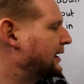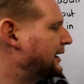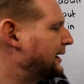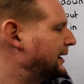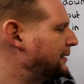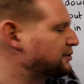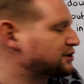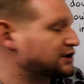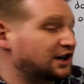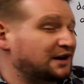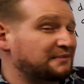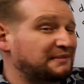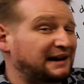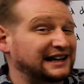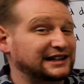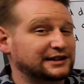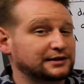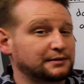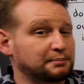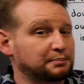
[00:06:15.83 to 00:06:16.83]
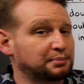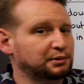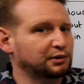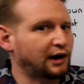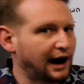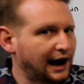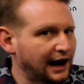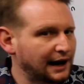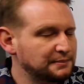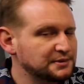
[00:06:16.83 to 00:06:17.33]
So you might
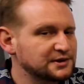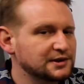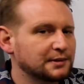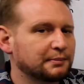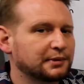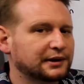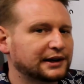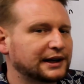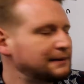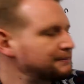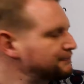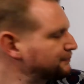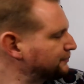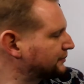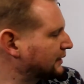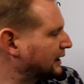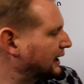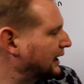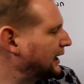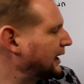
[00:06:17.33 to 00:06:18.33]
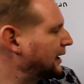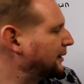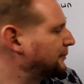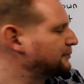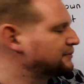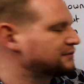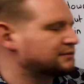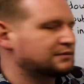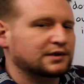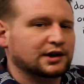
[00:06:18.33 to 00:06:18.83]
bribe somebody,
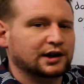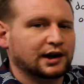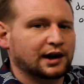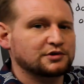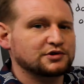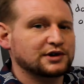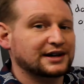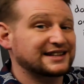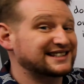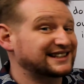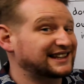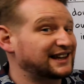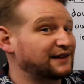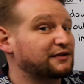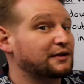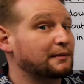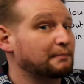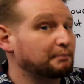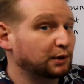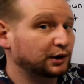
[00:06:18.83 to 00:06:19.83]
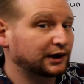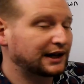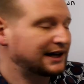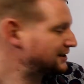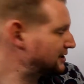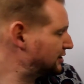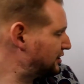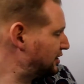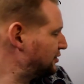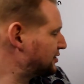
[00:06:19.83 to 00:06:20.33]
try to give them money
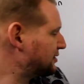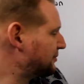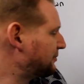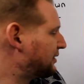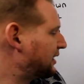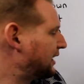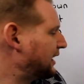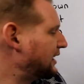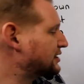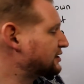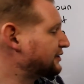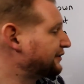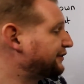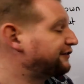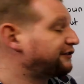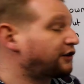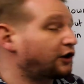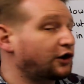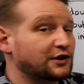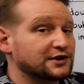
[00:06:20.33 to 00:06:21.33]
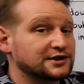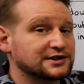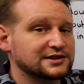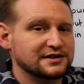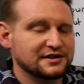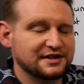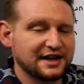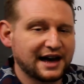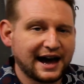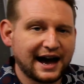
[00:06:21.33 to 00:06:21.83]
to do something, to force
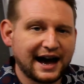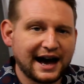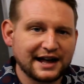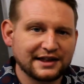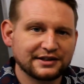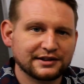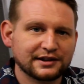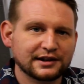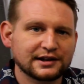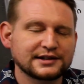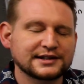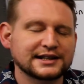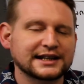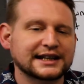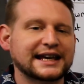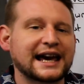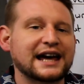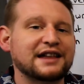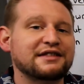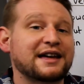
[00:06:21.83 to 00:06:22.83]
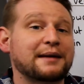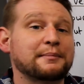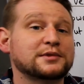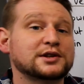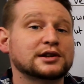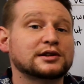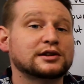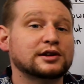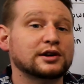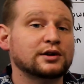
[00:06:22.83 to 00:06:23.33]
their hand, to get them to
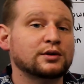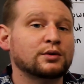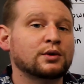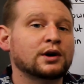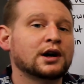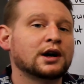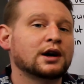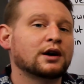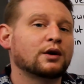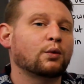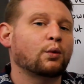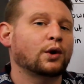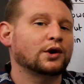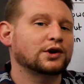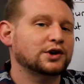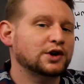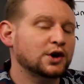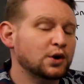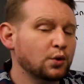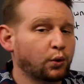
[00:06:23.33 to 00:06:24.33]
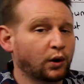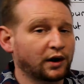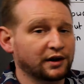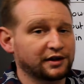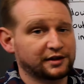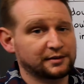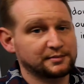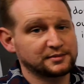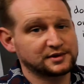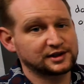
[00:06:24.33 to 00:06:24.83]
do what you want
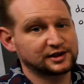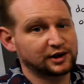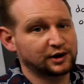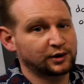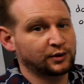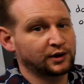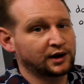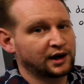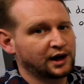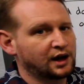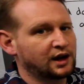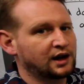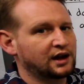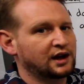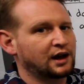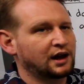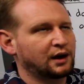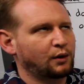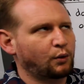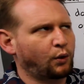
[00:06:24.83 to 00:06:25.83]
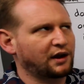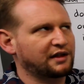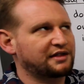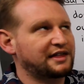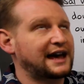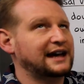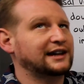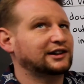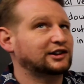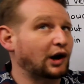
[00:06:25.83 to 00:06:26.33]
them to do, what
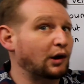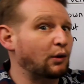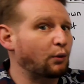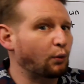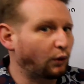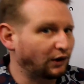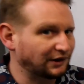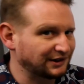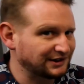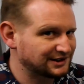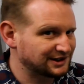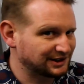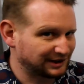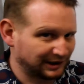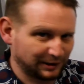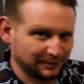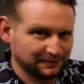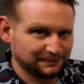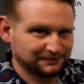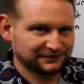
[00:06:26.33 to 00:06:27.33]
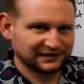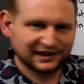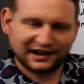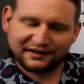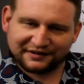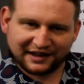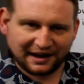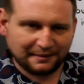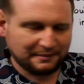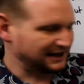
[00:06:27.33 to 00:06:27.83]
they don't want to do, if
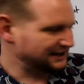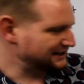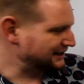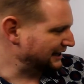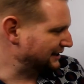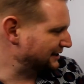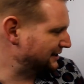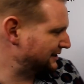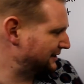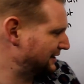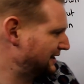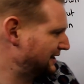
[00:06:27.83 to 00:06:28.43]
that makes sense.